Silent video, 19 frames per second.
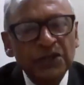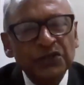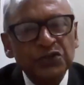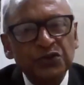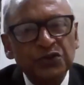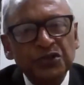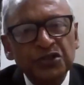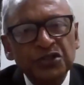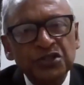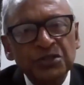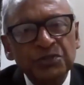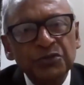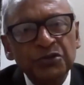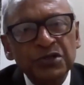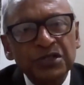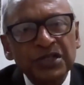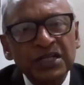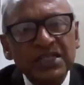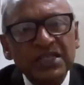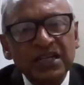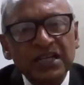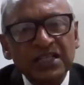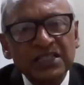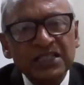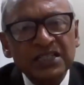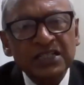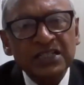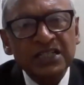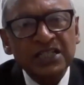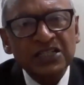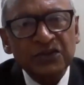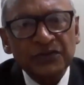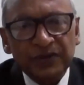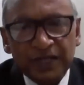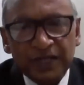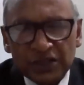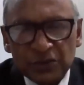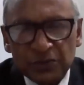So distribution has tons and tons
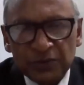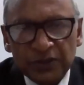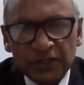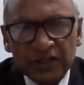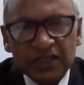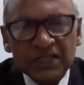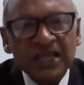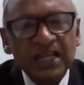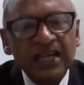of customers.